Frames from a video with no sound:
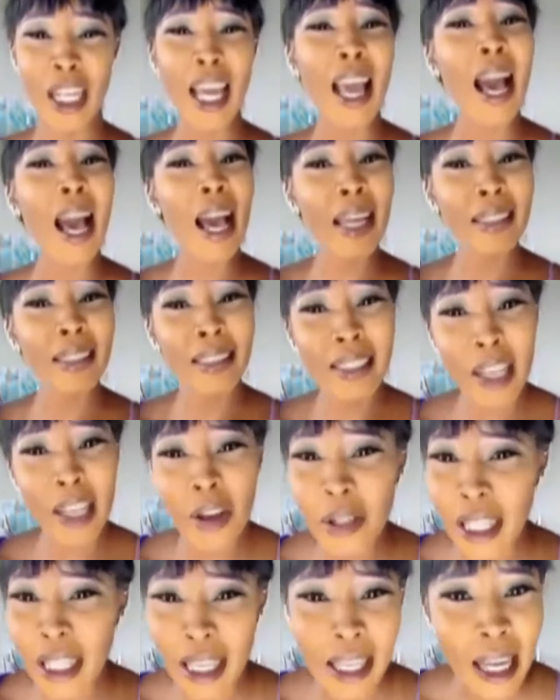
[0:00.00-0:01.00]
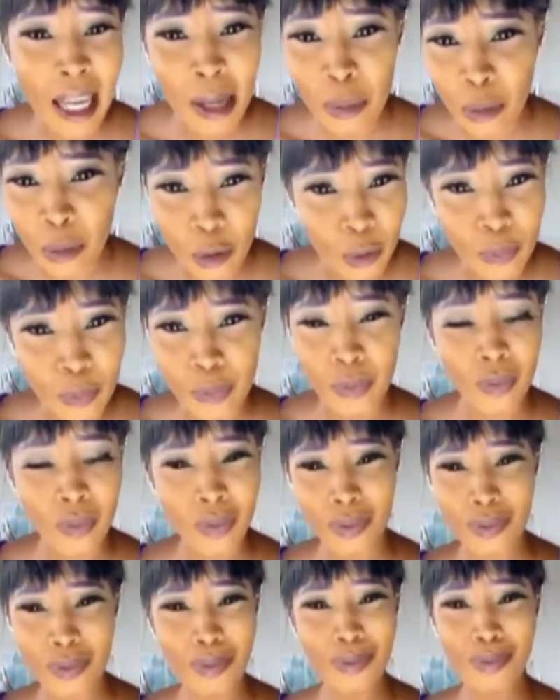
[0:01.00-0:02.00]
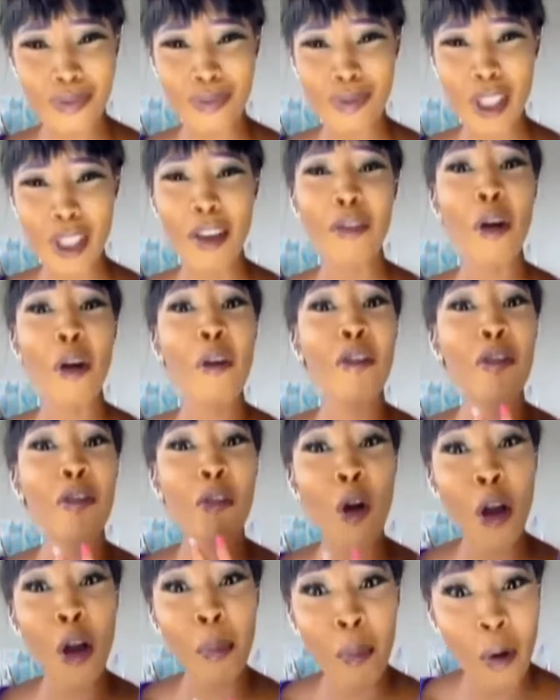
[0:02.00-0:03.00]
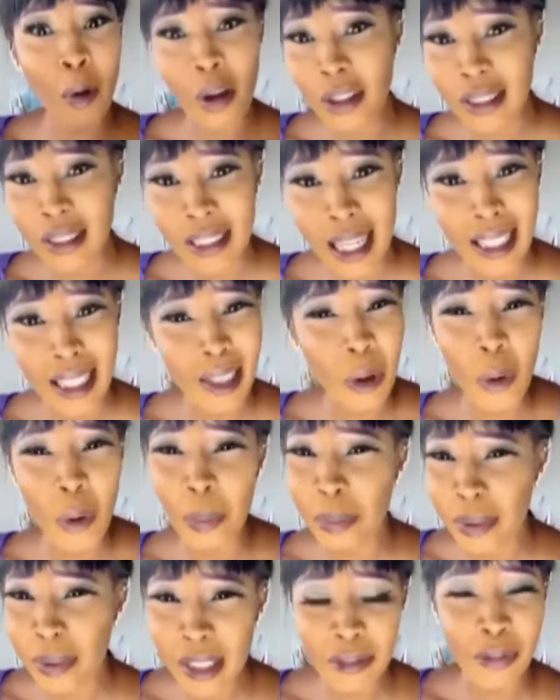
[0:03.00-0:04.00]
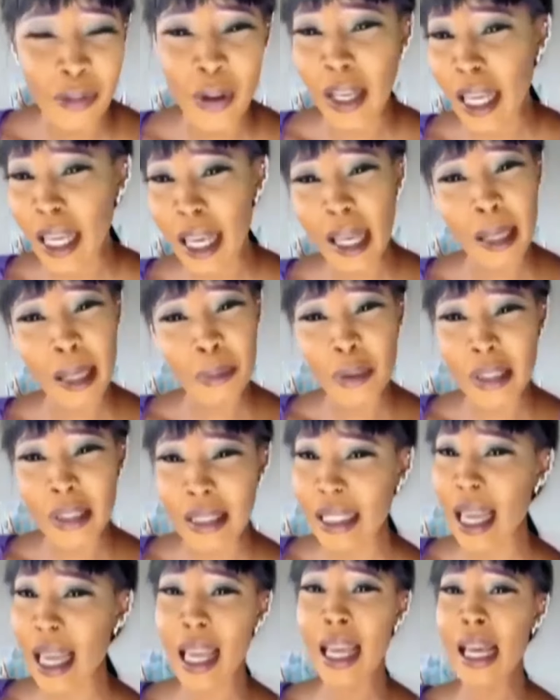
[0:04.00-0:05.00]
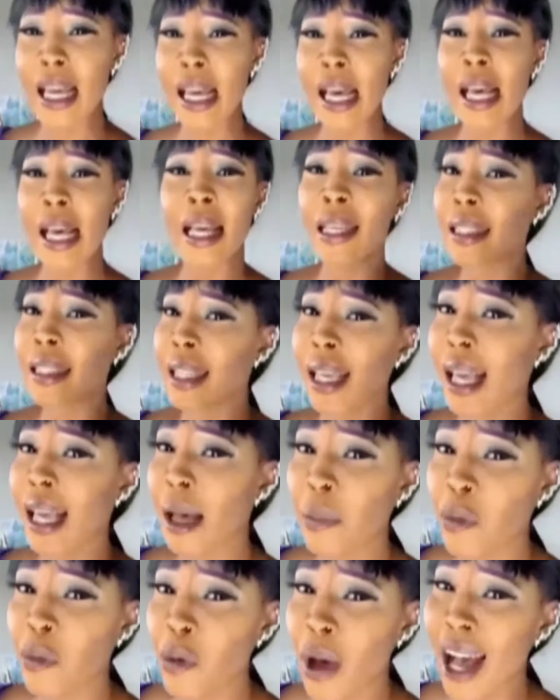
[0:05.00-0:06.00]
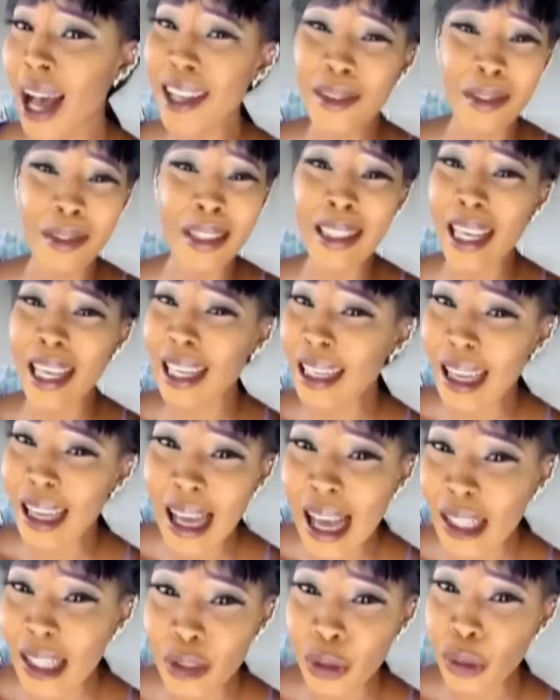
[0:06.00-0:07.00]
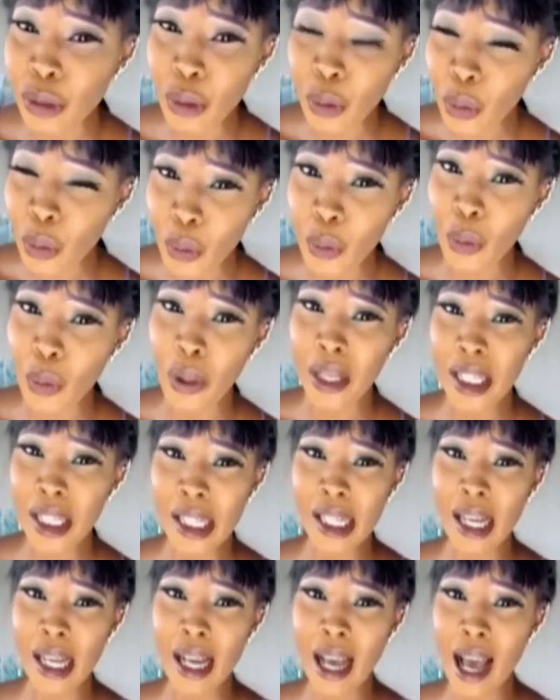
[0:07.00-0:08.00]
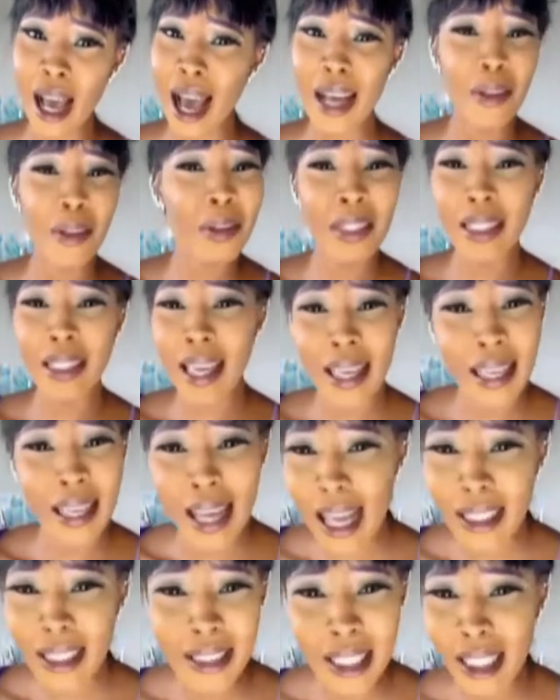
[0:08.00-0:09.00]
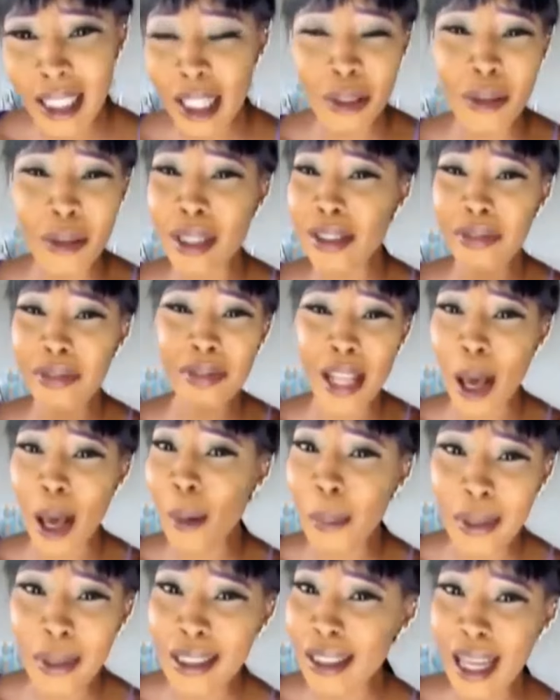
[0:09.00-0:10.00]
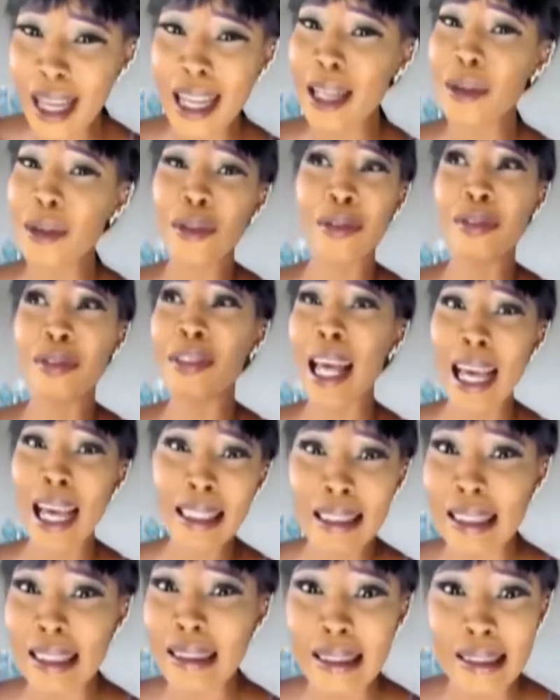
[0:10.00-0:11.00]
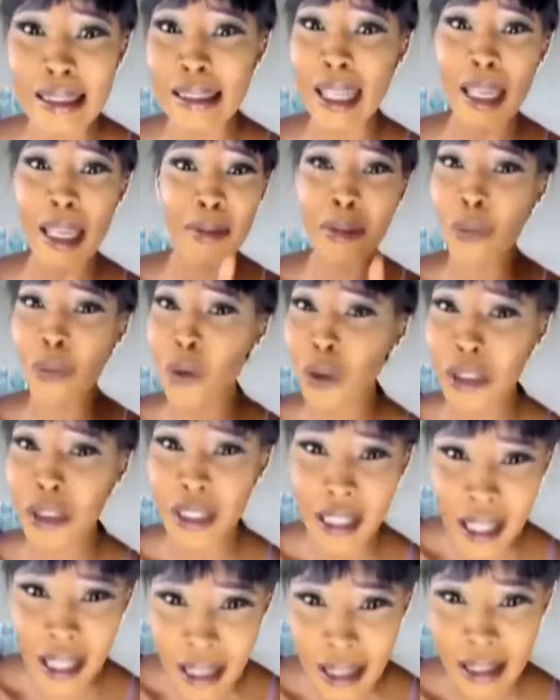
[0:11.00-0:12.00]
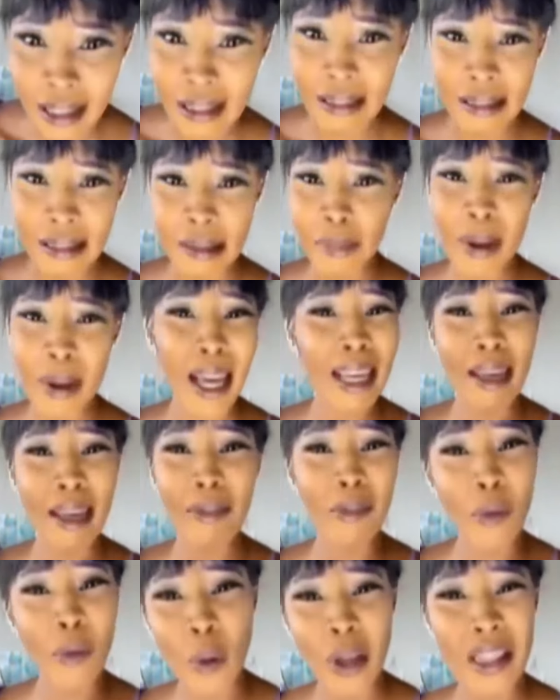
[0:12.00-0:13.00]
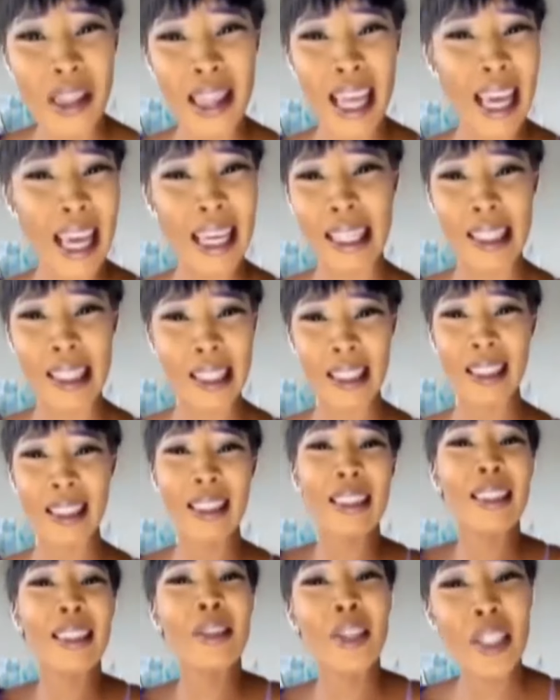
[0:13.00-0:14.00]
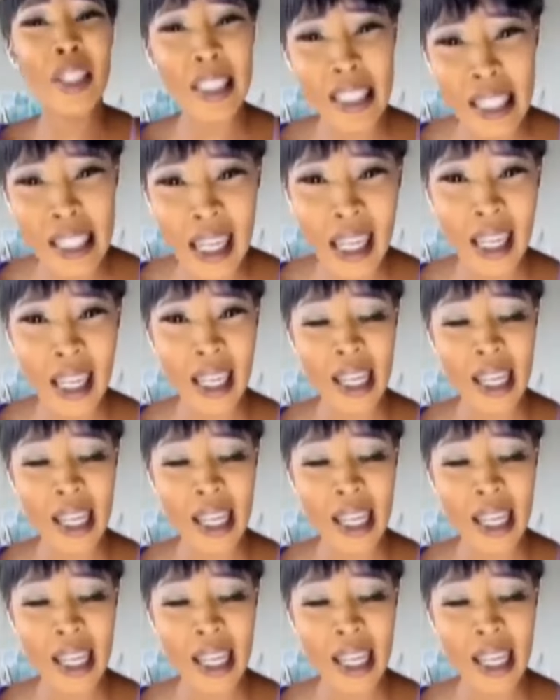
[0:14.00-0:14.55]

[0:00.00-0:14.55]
I tell Keyamo, for 4 months, I did complain for Keyamo, say, Keyamo, I don't get cash, yo. I don't get cash, you get to the fly up and down. I don't fly 16 times in 1 year, back and forth, like, seriously?